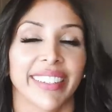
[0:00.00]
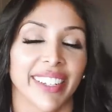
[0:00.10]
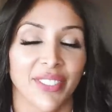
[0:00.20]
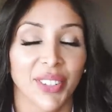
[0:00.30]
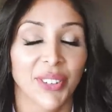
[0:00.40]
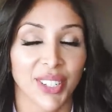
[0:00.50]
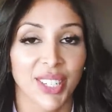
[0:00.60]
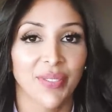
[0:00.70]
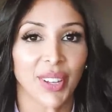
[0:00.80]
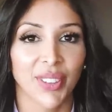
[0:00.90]
if you want
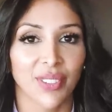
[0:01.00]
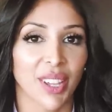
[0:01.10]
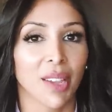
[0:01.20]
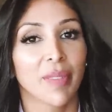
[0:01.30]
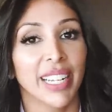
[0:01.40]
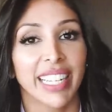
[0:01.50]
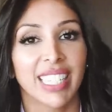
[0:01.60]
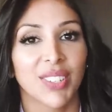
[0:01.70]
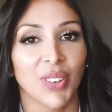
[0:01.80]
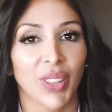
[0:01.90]
to be on the VIP
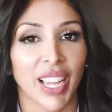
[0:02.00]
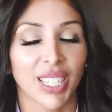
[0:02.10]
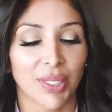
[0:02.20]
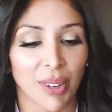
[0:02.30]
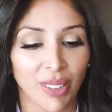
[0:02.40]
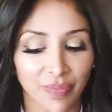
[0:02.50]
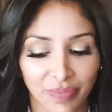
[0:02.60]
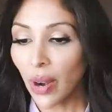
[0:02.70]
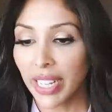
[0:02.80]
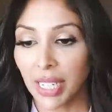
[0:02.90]
list for that as well.
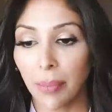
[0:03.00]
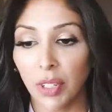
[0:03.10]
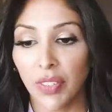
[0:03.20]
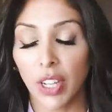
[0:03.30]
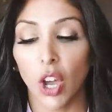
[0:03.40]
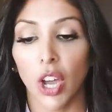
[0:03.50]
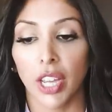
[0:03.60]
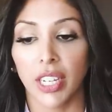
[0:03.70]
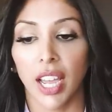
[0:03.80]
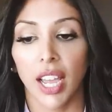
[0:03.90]
Right, moving
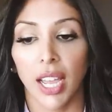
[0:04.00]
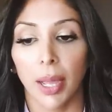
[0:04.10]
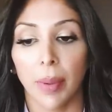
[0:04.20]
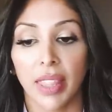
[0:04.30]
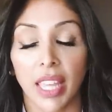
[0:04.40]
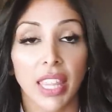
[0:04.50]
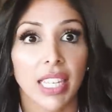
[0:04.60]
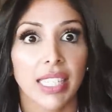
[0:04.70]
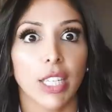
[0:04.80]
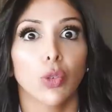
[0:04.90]
on. The other
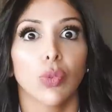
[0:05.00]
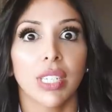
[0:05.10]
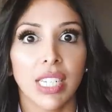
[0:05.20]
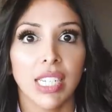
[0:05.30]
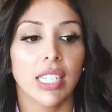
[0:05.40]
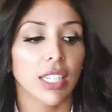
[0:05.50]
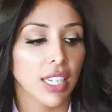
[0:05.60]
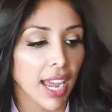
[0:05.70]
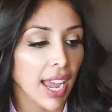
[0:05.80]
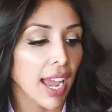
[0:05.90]
things that you need
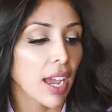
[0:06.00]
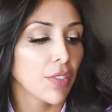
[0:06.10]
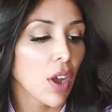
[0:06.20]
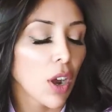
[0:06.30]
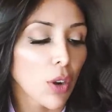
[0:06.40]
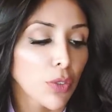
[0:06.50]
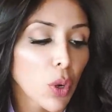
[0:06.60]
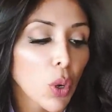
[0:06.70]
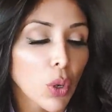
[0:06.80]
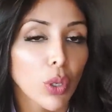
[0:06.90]
to have are, of
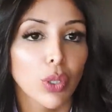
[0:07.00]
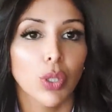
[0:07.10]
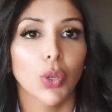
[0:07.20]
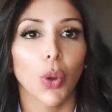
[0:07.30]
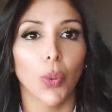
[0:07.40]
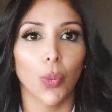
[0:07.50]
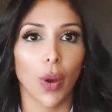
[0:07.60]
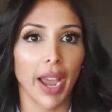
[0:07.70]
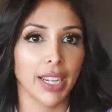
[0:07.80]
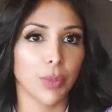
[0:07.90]
course, your
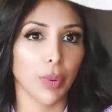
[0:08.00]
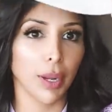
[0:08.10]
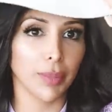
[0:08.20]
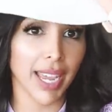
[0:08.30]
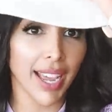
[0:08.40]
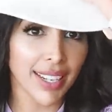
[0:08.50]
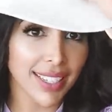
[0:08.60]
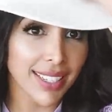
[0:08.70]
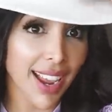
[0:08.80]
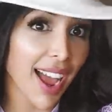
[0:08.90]
wide brimmed
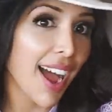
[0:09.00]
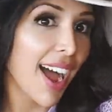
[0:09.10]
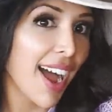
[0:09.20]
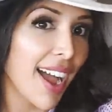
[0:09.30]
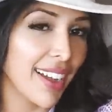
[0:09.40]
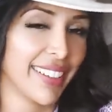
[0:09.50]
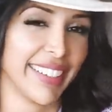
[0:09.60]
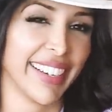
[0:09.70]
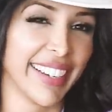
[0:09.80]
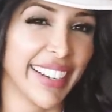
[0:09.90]
hat.
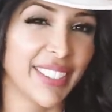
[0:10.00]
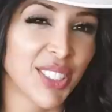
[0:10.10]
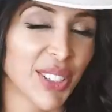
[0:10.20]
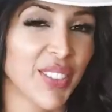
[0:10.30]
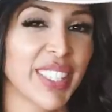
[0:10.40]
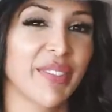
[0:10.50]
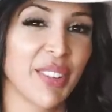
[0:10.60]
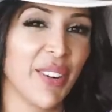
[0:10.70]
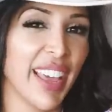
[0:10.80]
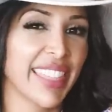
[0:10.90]
I'm sure you've seen me
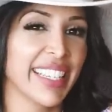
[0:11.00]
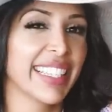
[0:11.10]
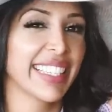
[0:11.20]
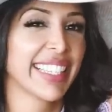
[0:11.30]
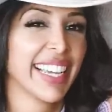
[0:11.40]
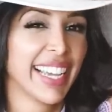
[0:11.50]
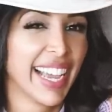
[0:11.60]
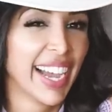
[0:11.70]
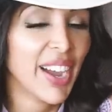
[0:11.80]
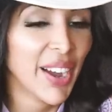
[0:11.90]
wear this
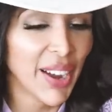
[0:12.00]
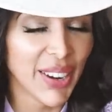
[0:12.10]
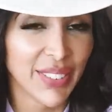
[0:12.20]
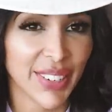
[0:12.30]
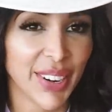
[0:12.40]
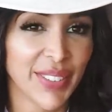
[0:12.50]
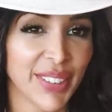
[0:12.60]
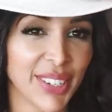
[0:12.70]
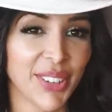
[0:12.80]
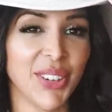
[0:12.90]
over and
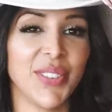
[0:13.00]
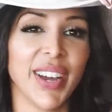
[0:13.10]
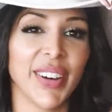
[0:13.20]
over in all my